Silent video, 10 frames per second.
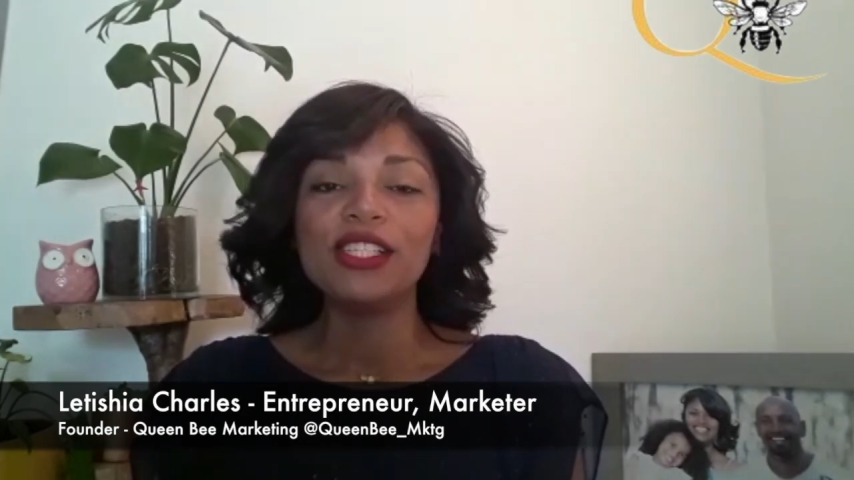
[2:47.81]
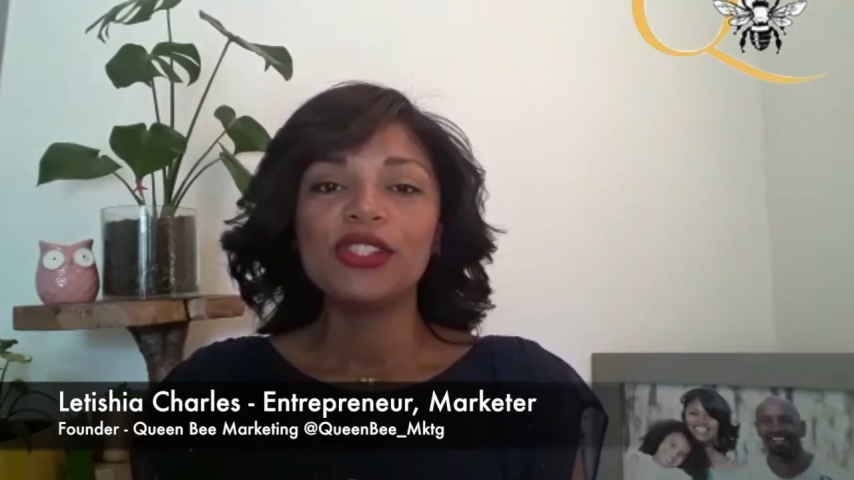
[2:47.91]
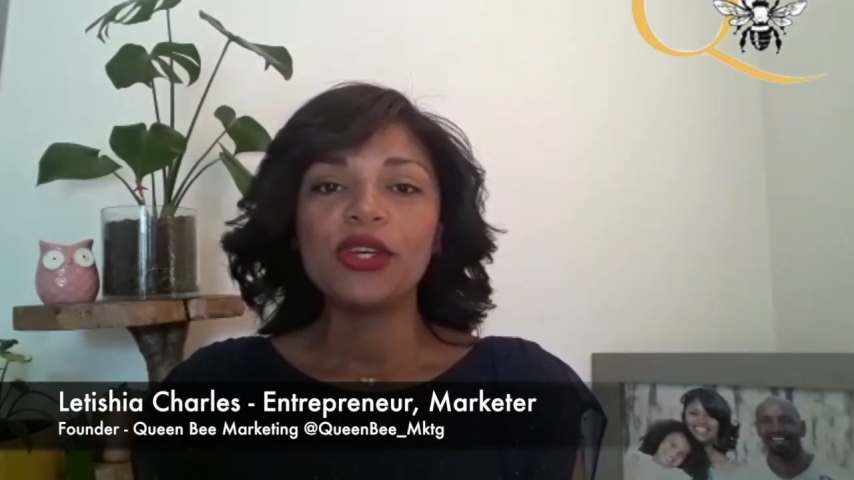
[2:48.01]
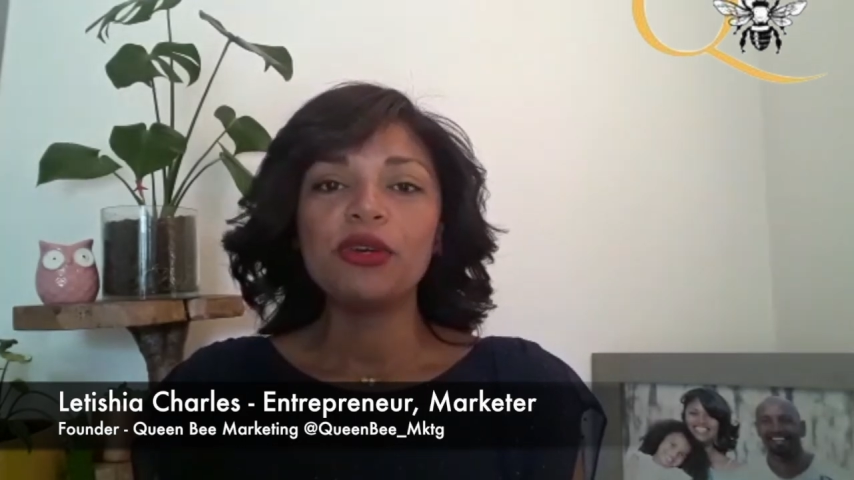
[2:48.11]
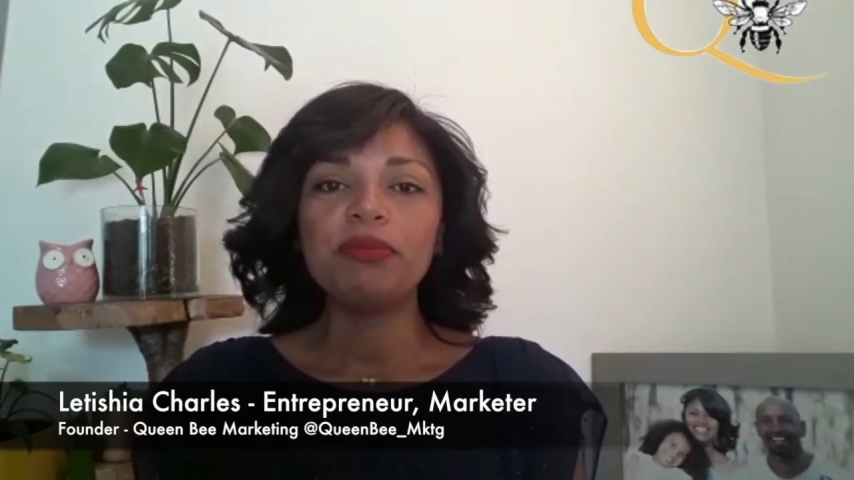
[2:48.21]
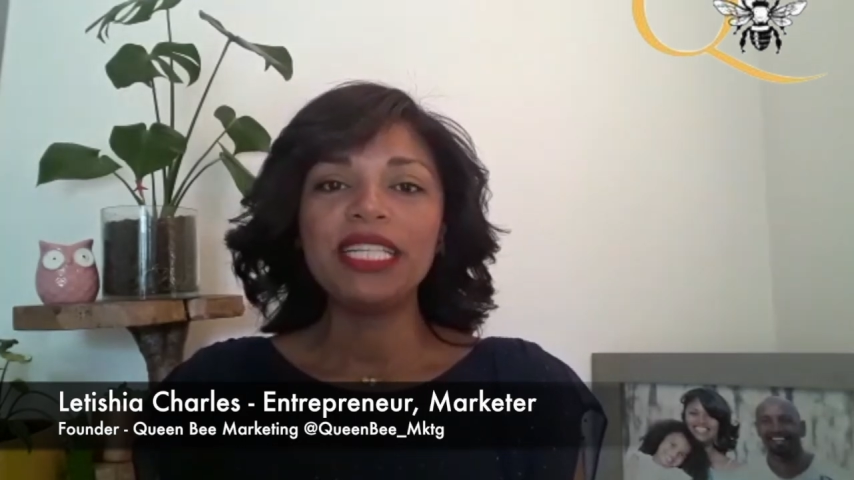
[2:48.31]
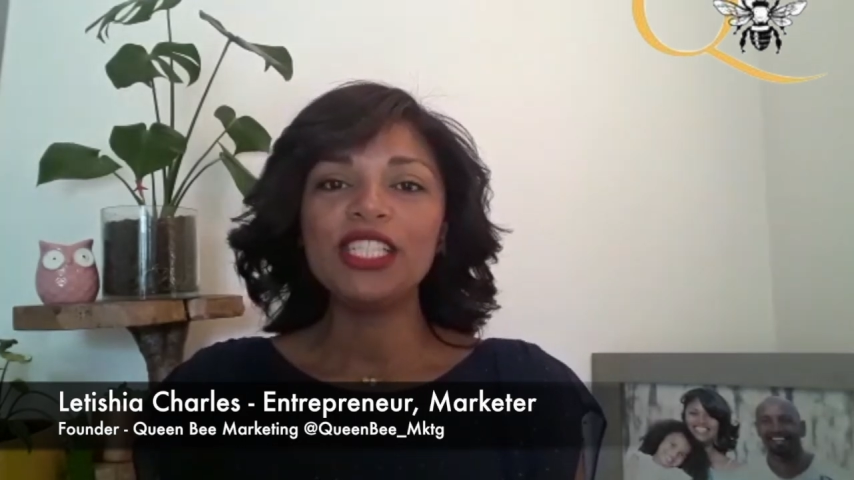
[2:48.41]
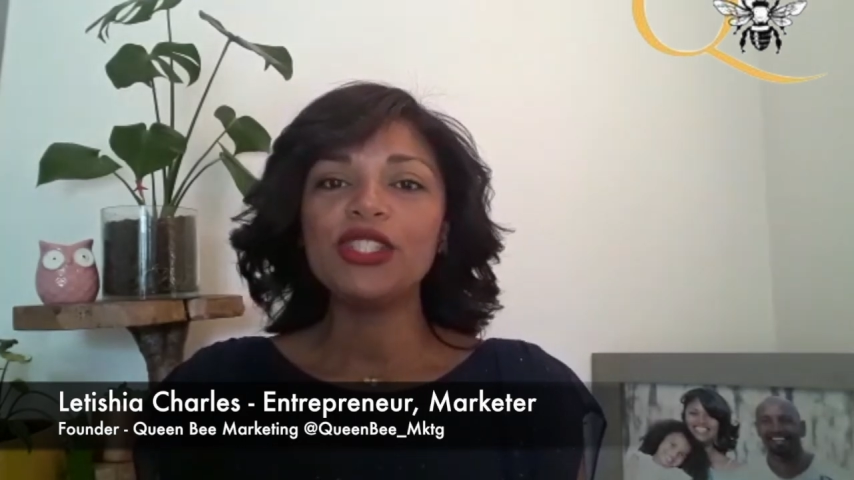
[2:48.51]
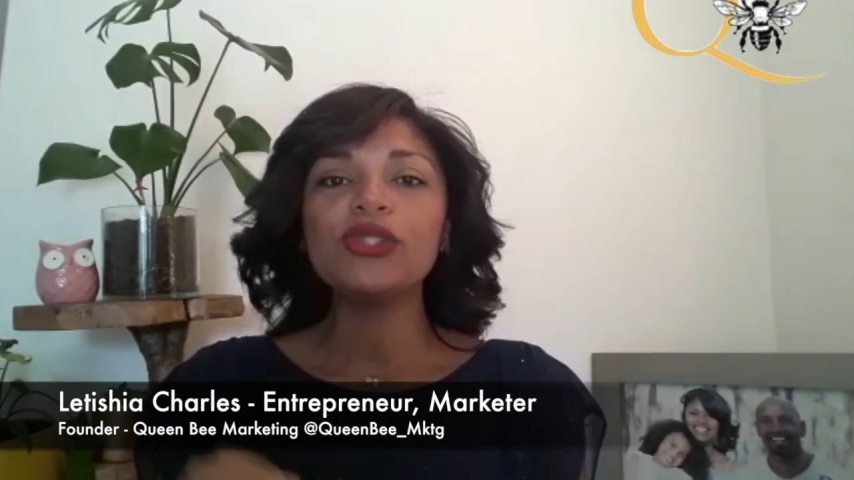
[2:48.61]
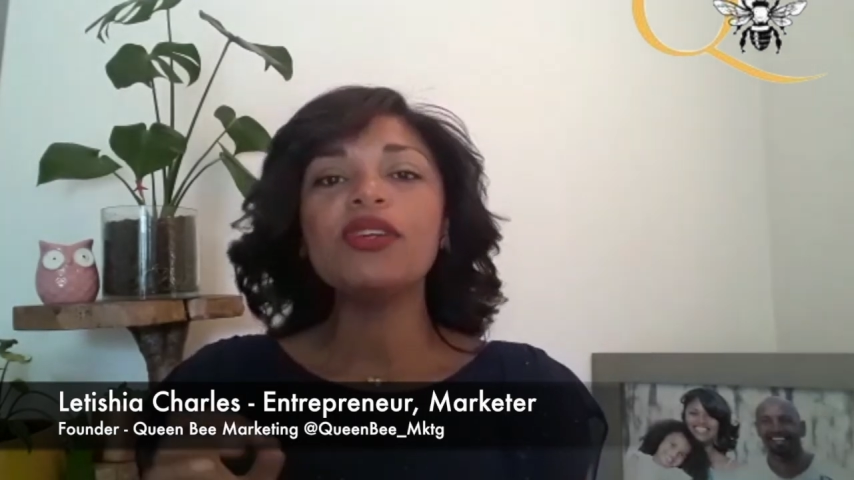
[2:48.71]
So
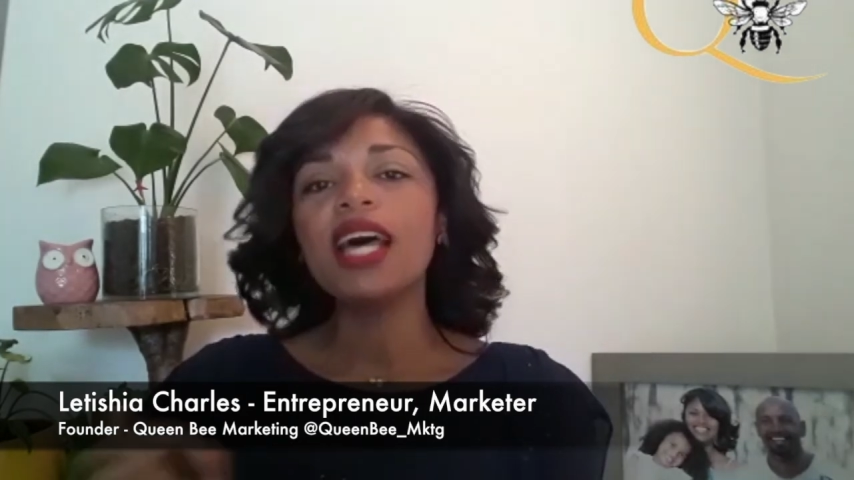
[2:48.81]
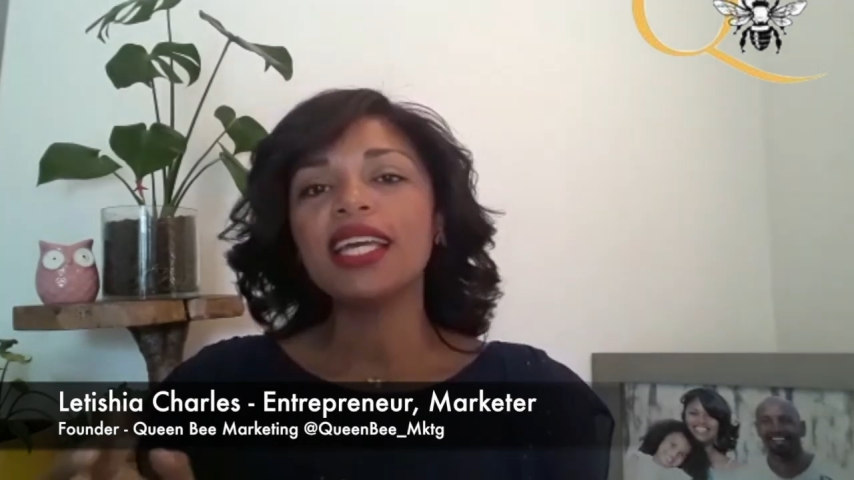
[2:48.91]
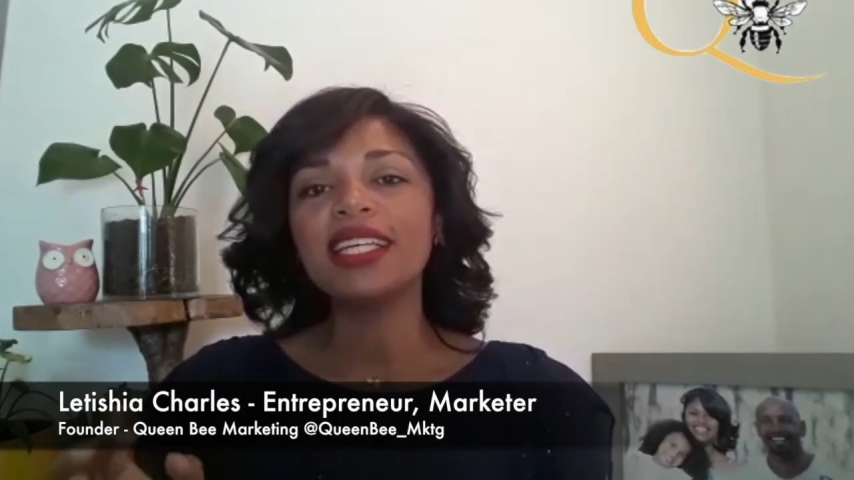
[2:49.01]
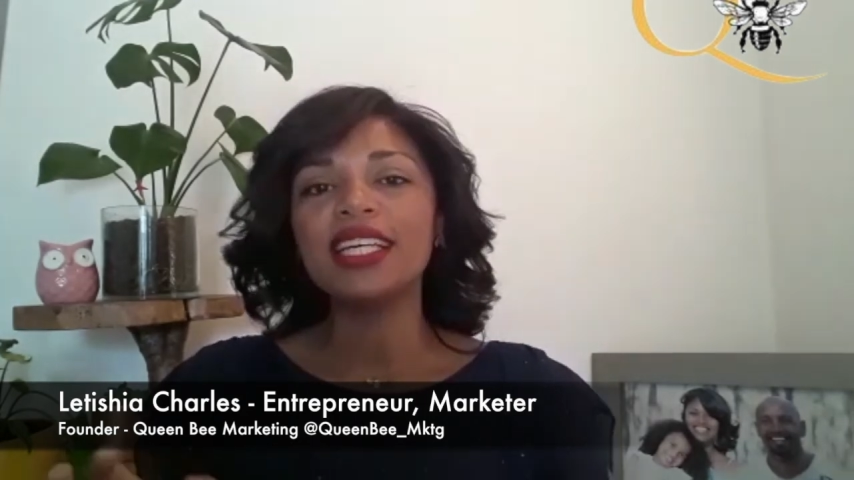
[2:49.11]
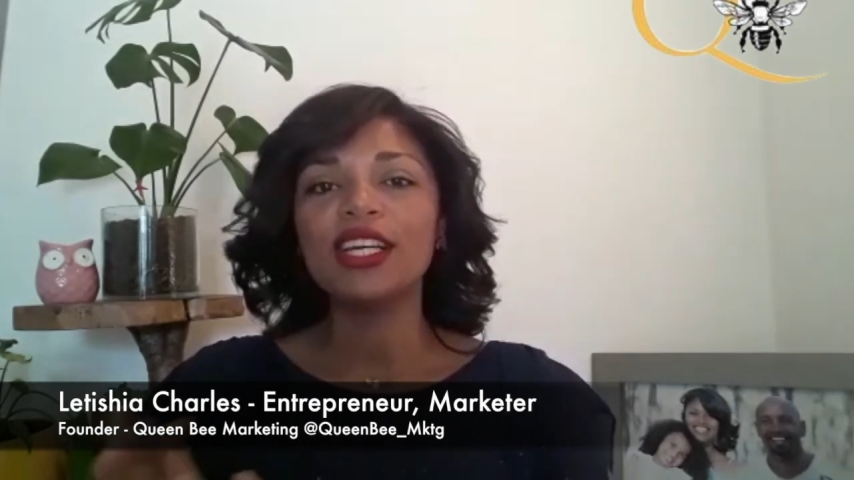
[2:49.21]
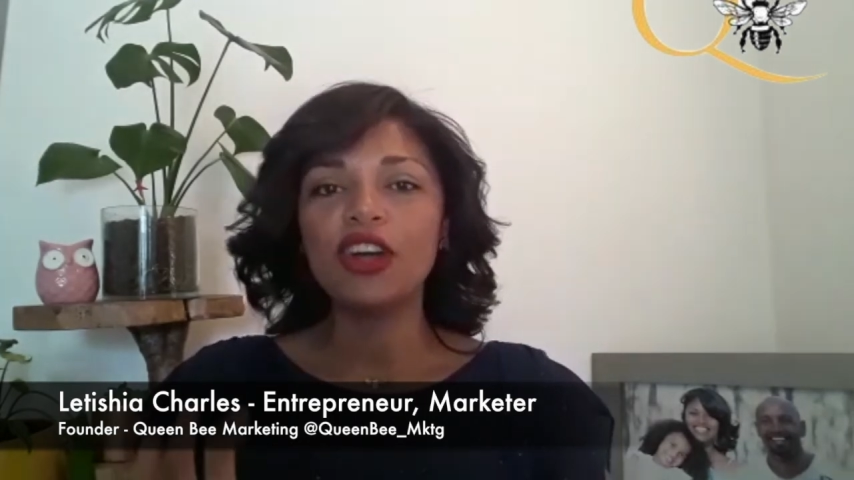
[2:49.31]
please do like,